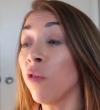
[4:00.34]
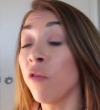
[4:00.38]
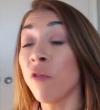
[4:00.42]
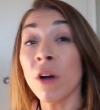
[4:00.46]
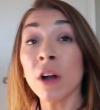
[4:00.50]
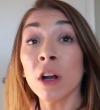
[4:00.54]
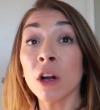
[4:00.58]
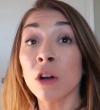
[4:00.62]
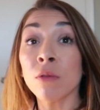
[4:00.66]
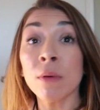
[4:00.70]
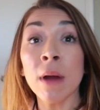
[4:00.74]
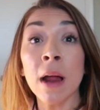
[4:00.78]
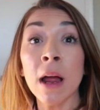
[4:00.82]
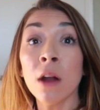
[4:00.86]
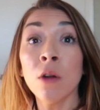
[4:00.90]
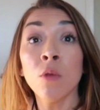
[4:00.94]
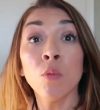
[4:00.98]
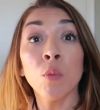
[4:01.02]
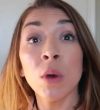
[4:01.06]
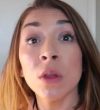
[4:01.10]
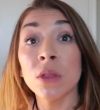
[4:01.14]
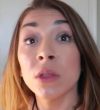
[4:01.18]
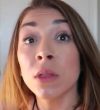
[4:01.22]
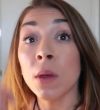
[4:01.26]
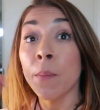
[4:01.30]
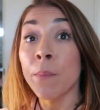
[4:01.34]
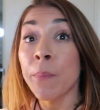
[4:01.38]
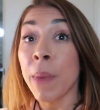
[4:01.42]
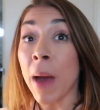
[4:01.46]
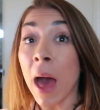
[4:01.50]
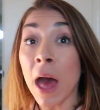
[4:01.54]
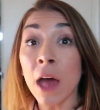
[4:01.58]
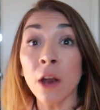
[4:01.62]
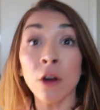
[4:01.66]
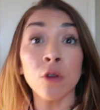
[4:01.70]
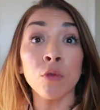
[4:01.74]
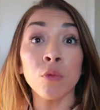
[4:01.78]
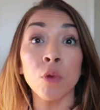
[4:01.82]
fuck around with the
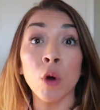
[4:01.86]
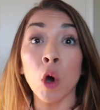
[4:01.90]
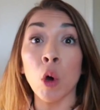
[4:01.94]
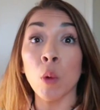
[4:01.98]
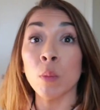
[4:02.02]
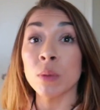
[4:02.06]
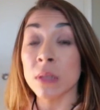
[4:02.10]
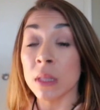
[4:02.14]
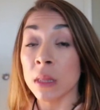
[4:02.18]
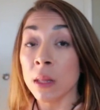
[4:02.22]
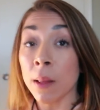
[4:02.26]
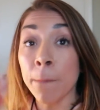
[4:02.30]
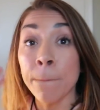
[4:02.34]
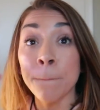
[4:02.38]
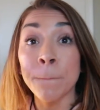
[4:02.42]
battle ropes and the